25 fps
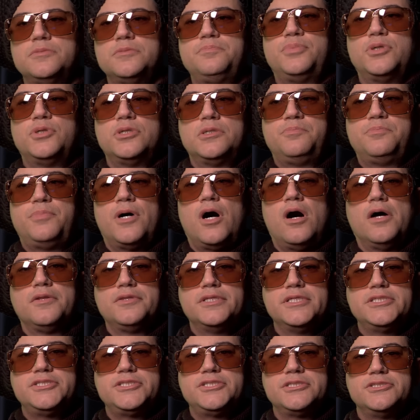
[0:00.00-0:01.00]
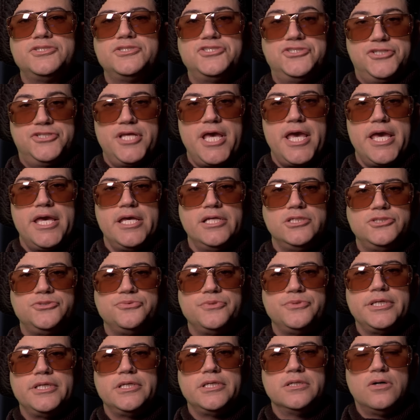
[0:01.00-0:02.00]
put upon this stage
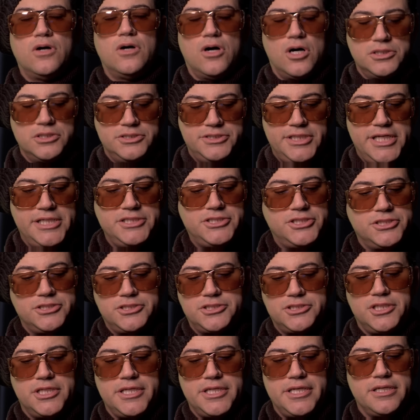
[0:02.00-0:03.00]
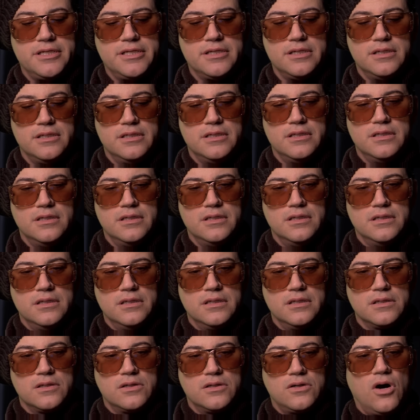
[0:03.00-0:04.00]
we audaciously
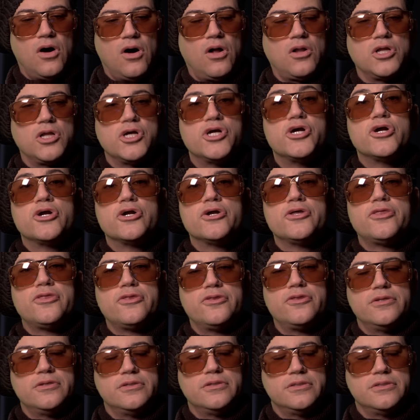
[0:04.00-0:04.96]
call Earth